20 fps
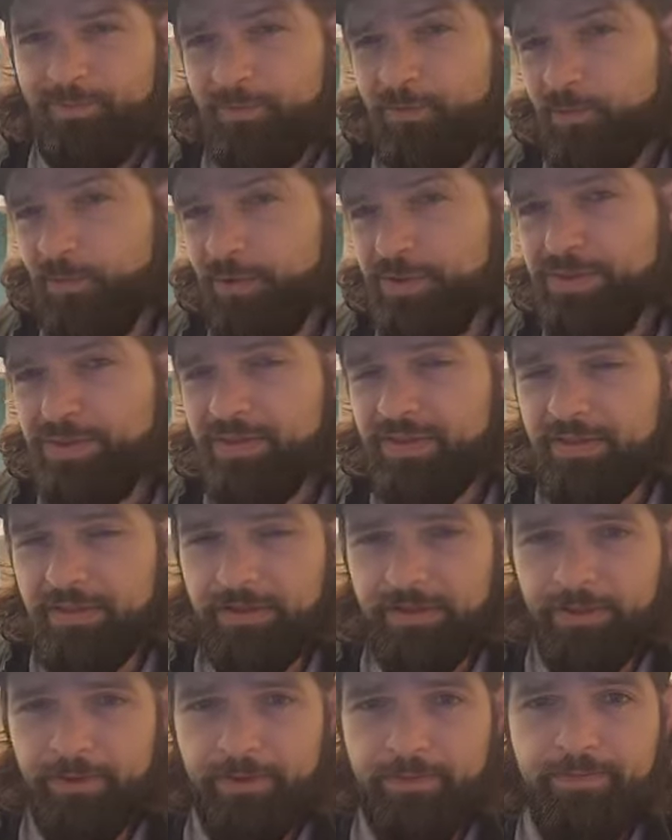twice a
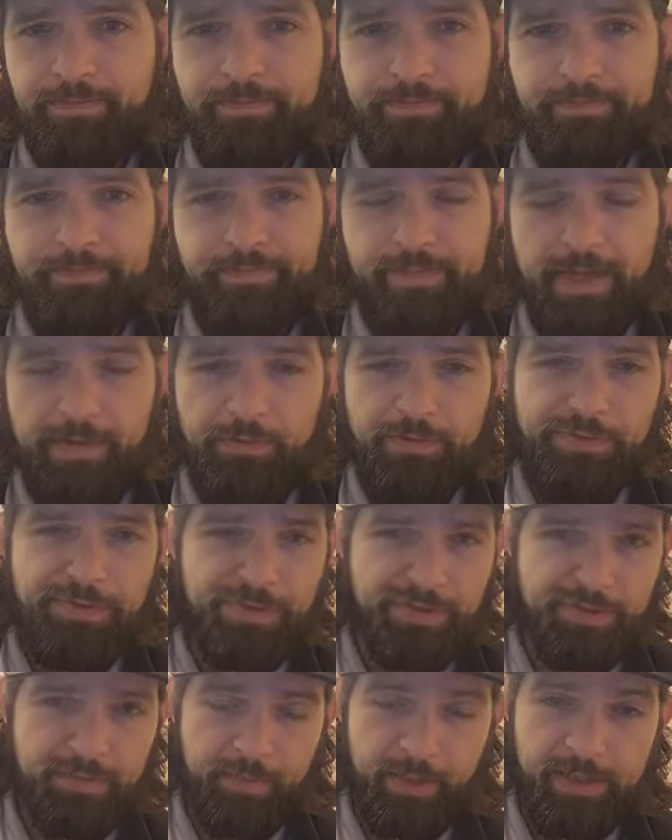year, every
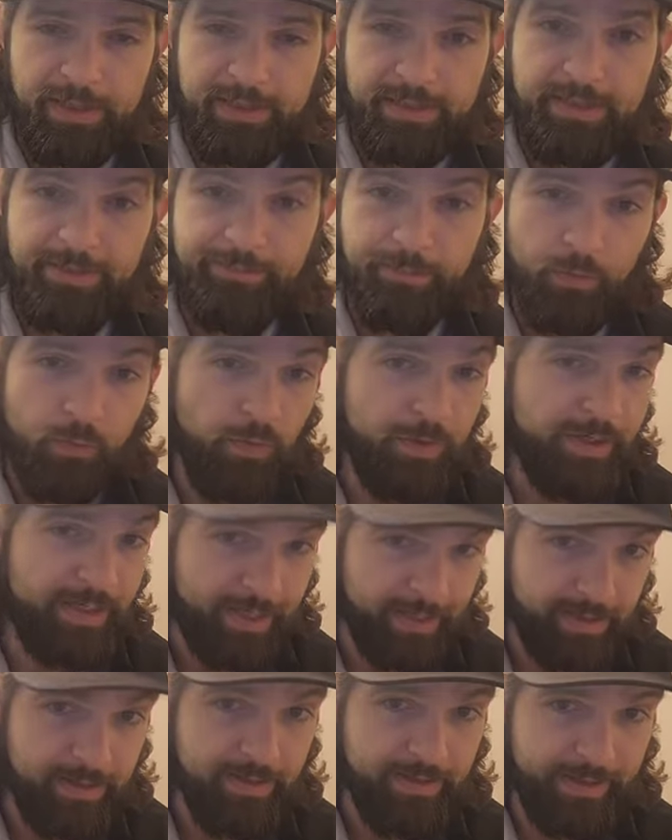6 months if you want to
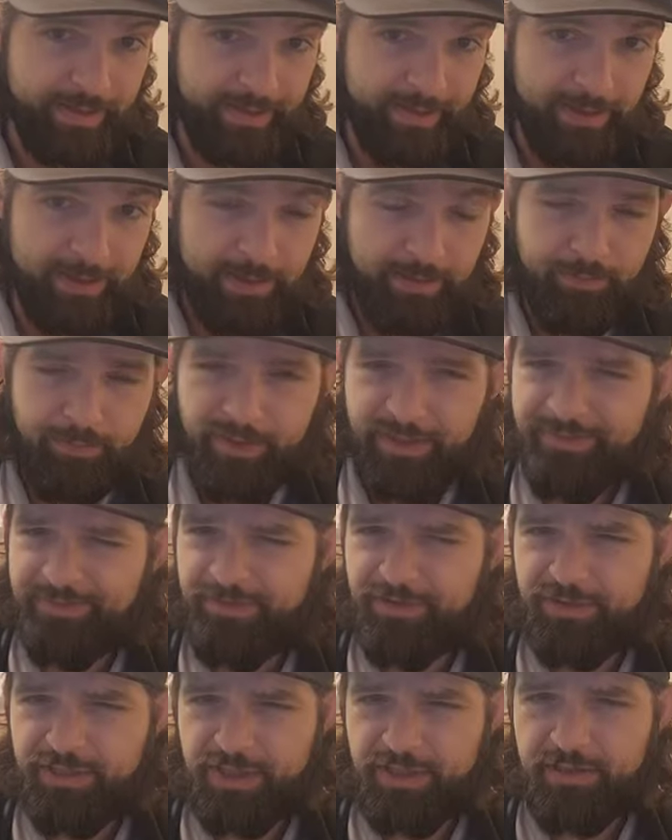get the data. But if
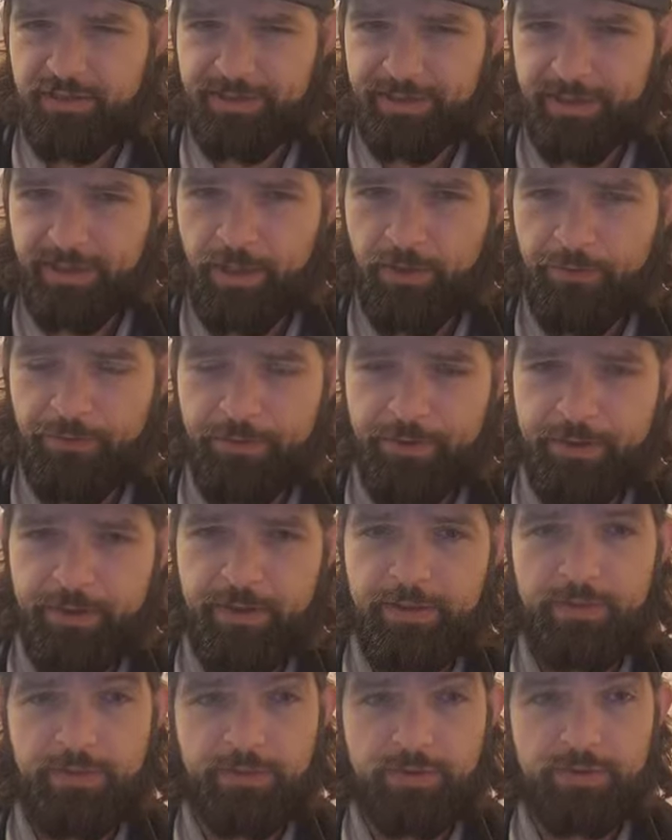you're generally healthy,
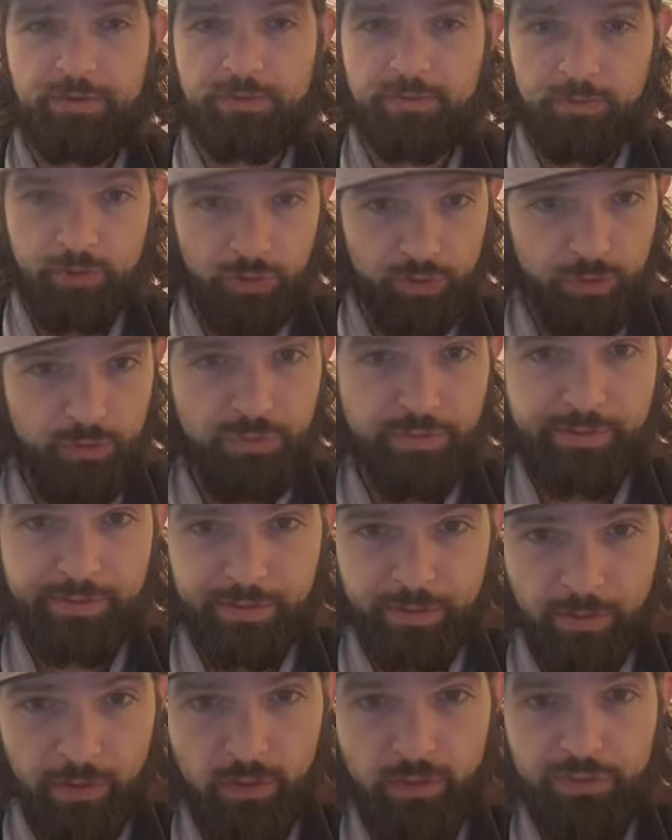you could use
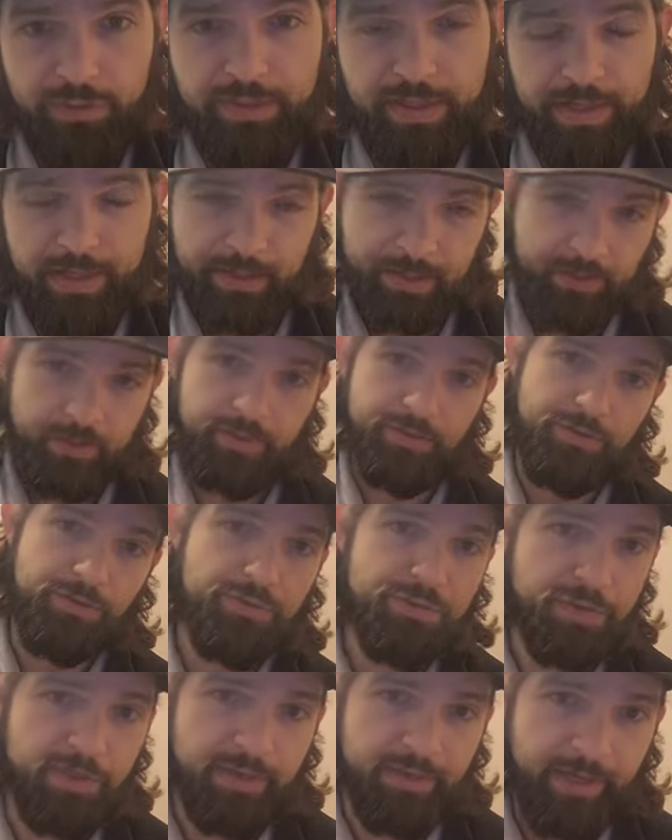those
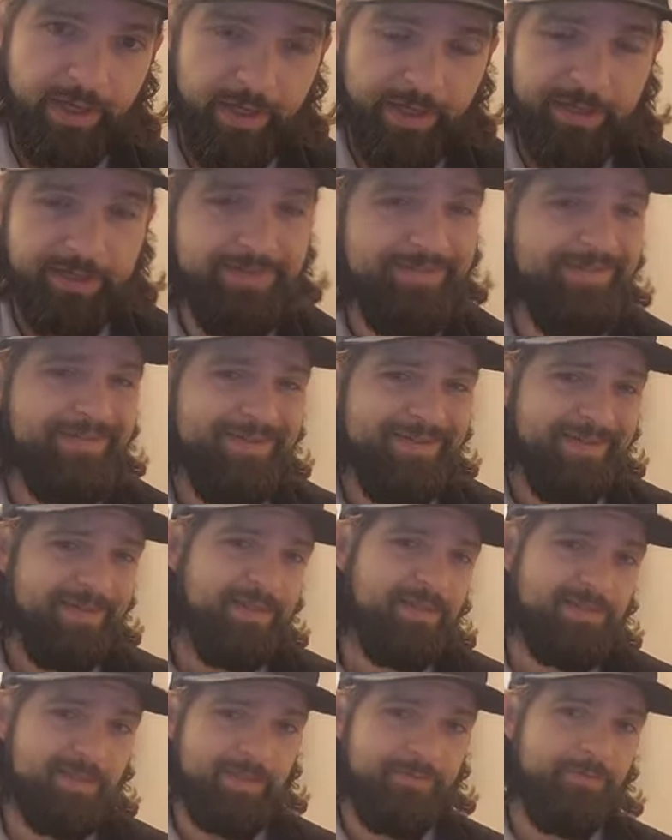calculators online.
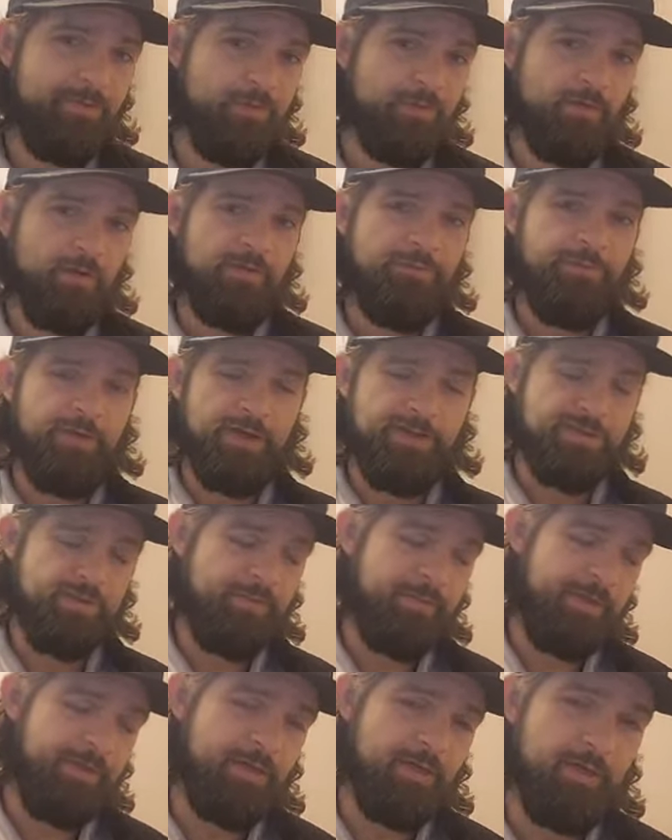I'll give you a rough
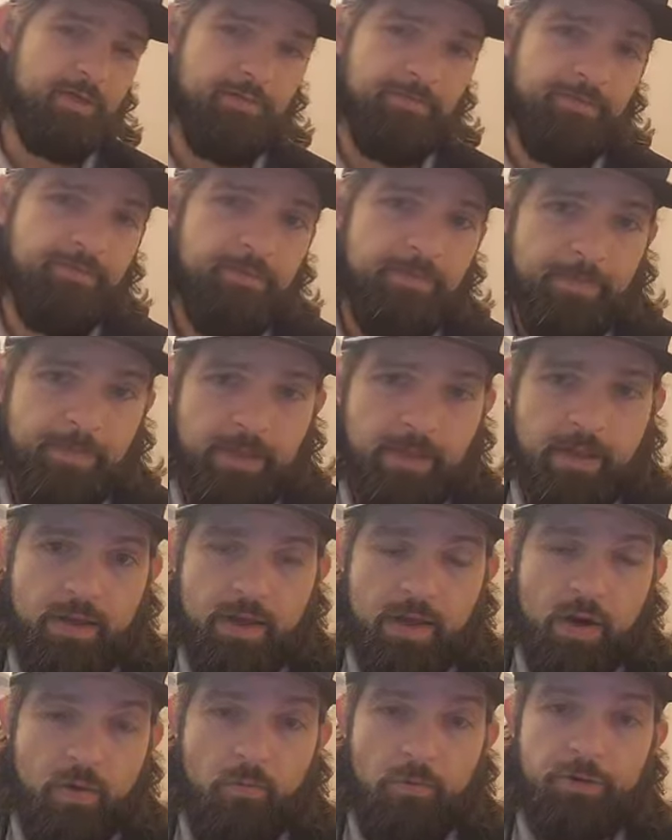estimate of
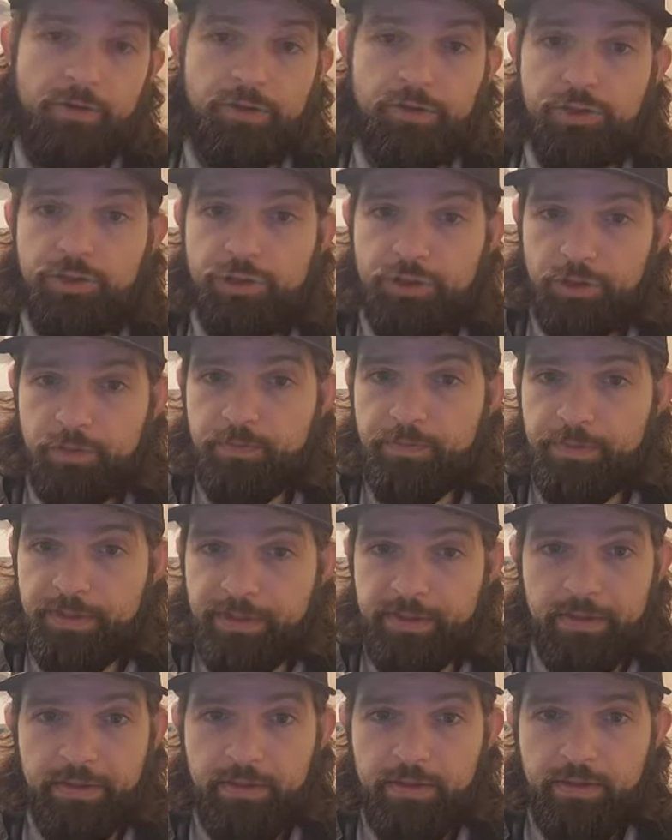what you should
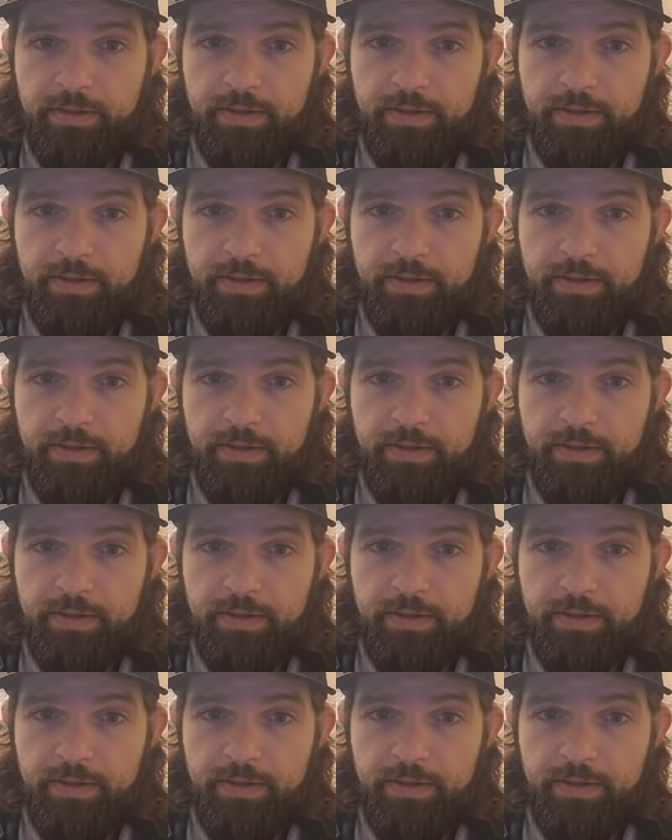be